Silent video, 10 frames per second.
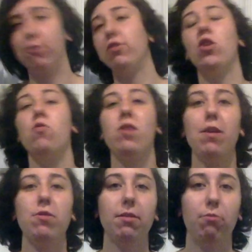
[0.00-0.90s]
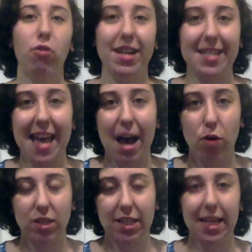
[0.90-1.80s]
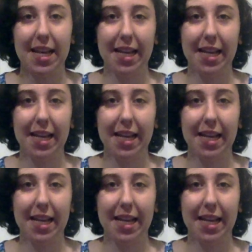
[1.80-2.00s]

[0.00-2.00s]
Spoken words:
So what I want to point out